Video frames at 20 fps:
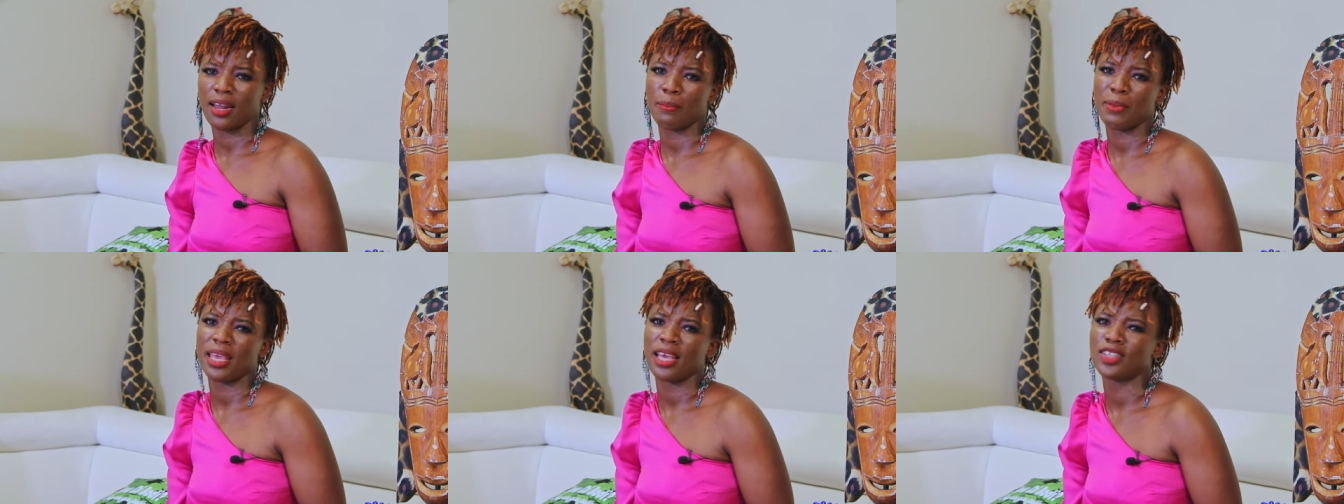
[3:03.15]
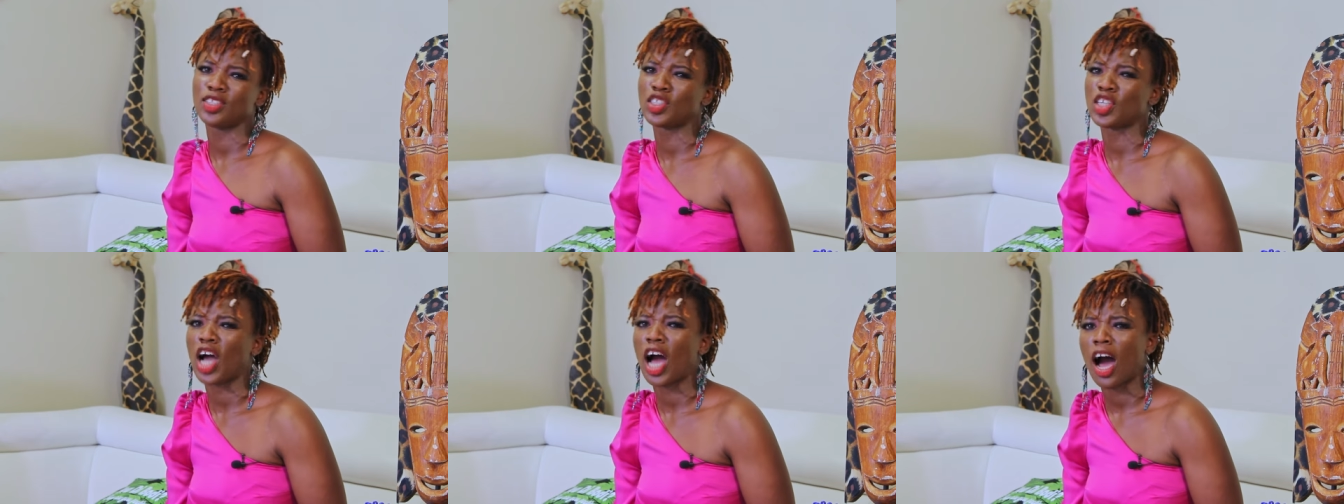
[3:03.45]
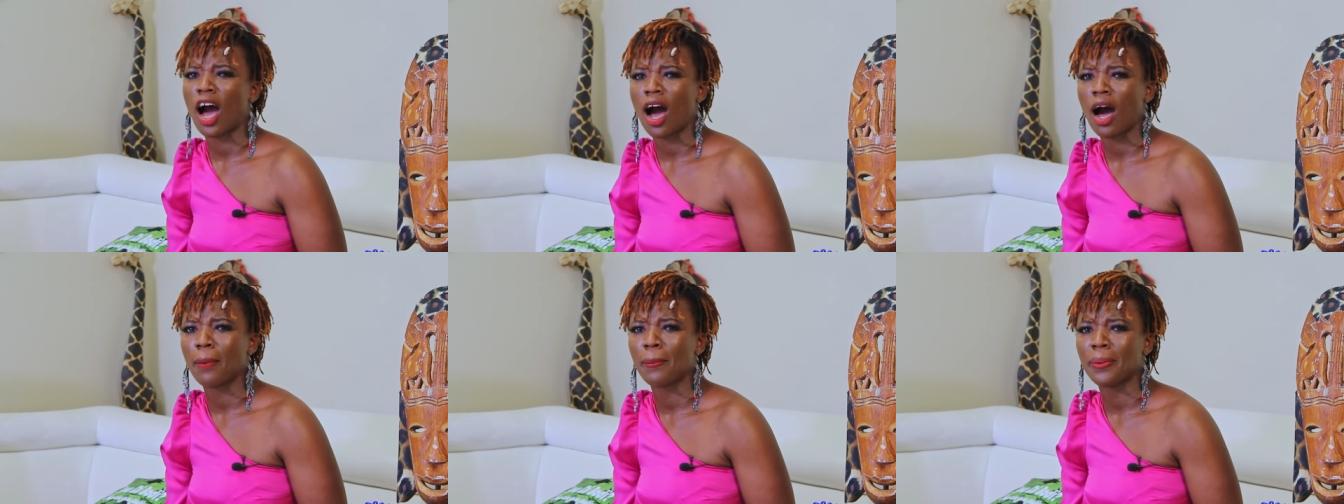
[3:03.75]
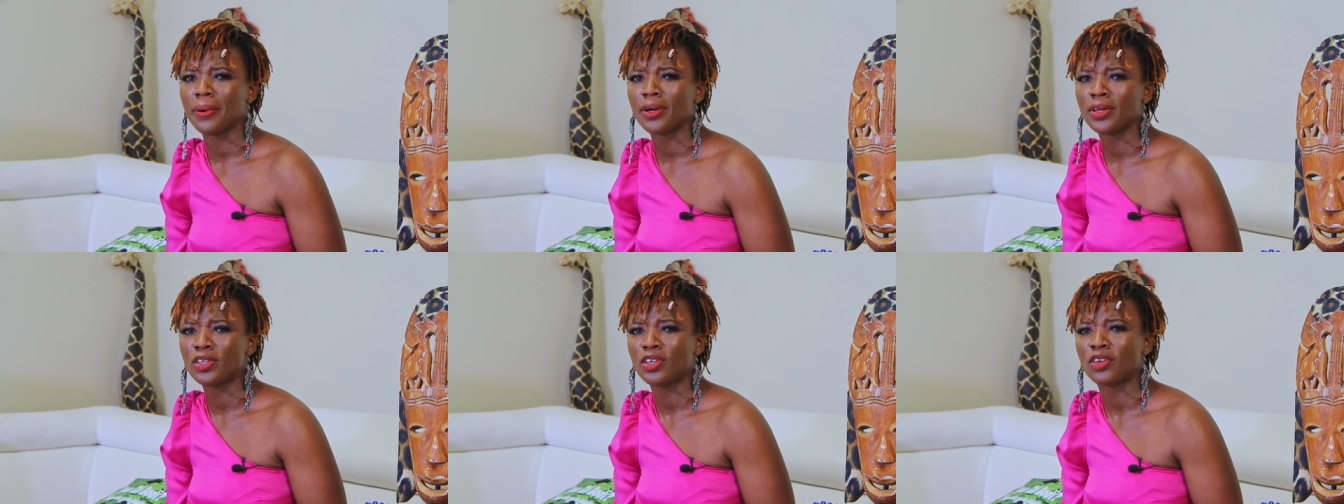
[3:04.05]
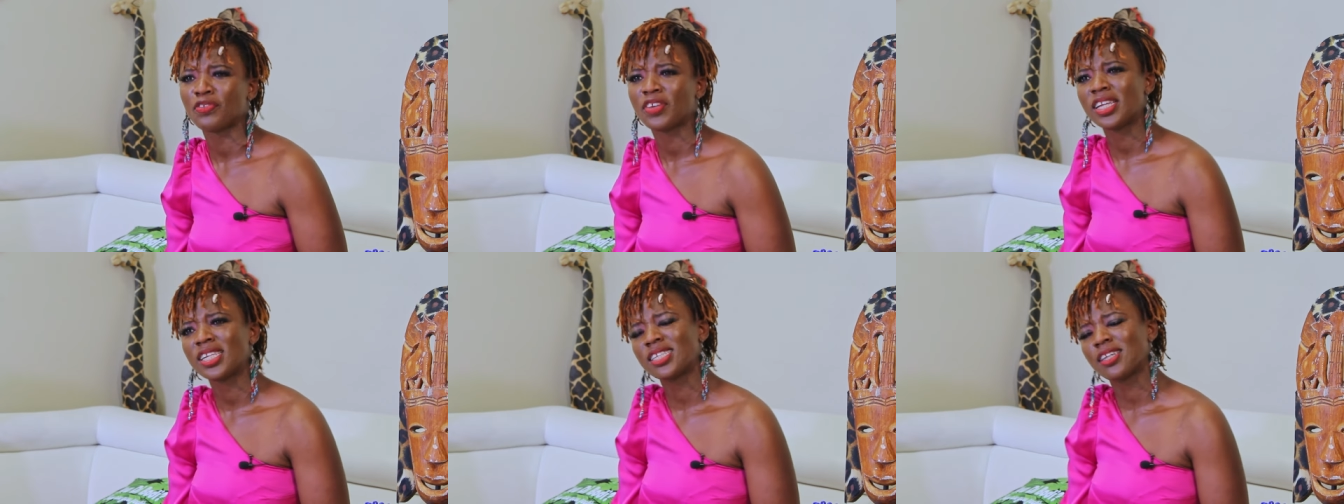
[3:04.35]
could be a job.
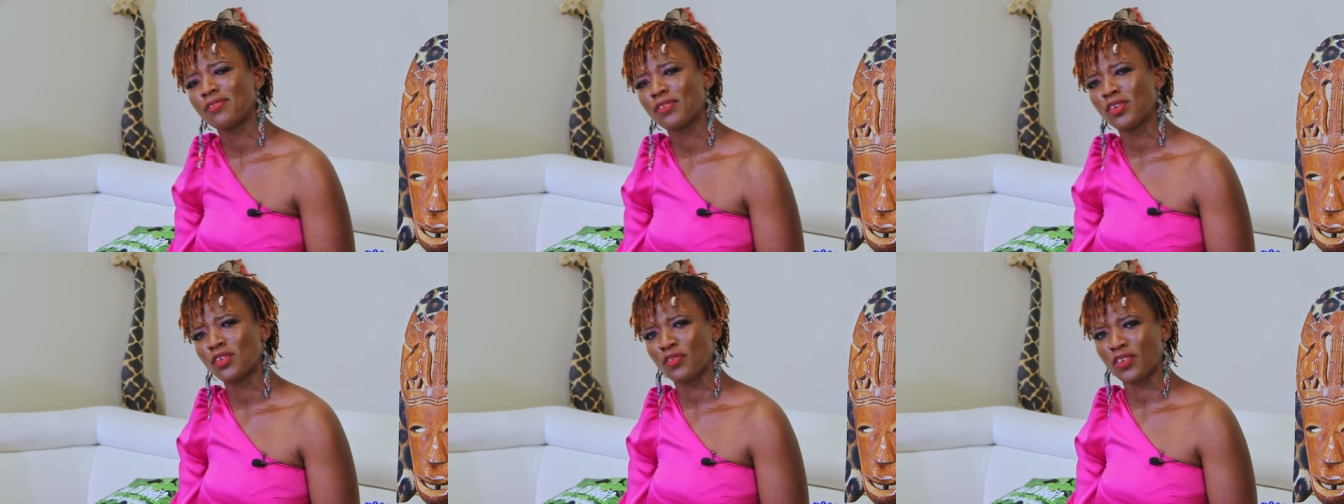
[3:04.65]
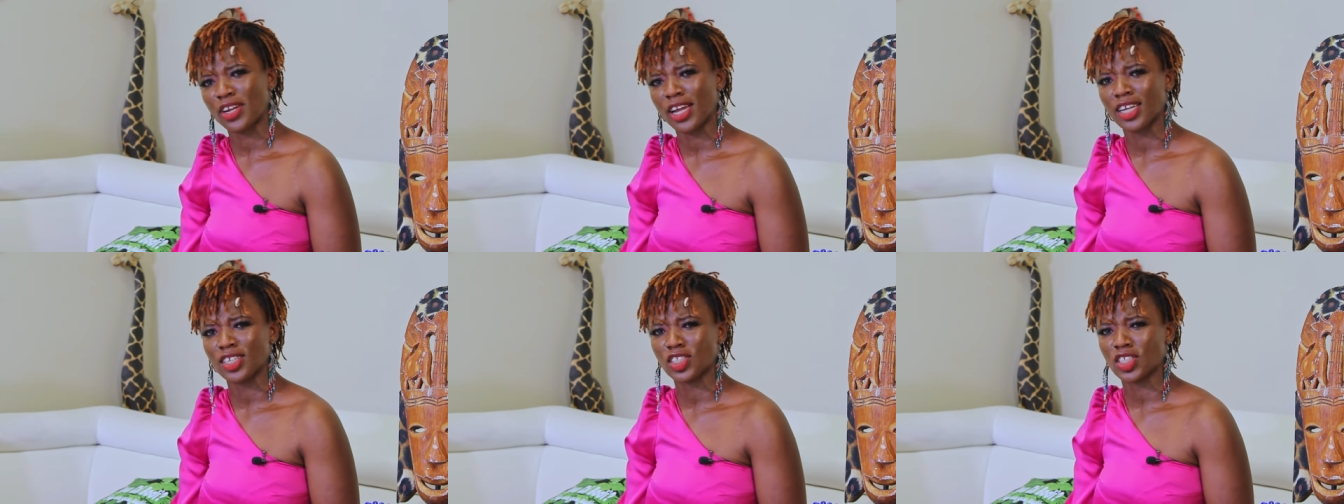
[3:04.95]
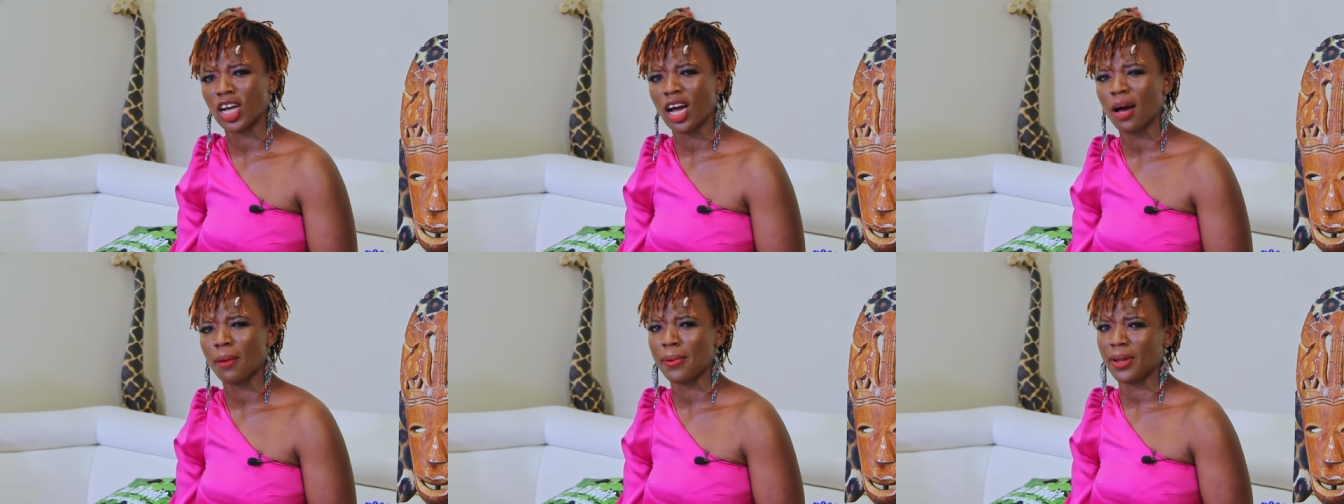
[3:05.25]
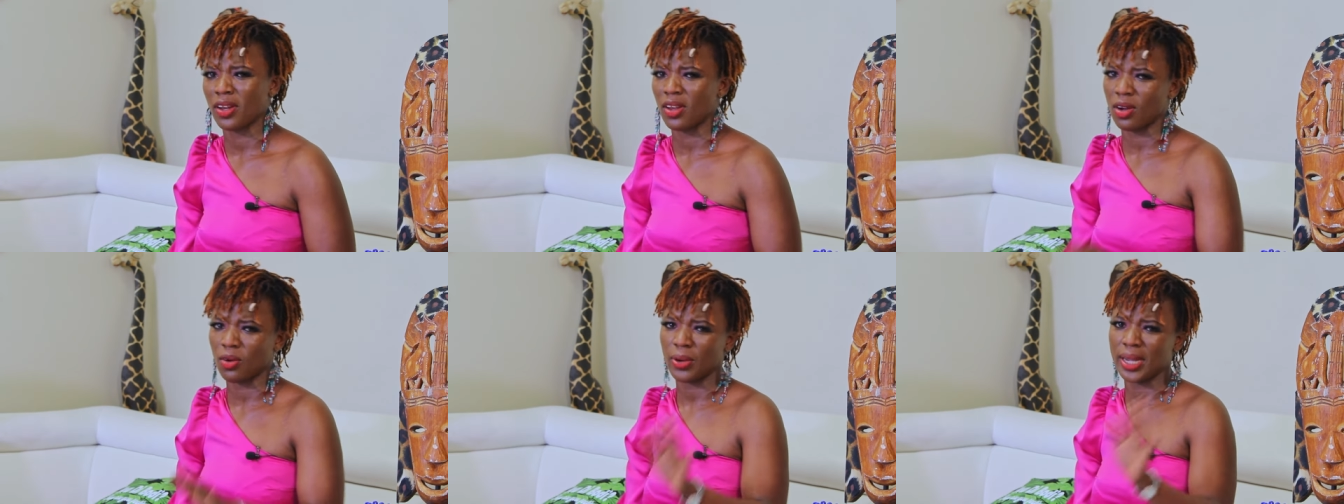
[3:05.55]
You've interviewed for that job and you're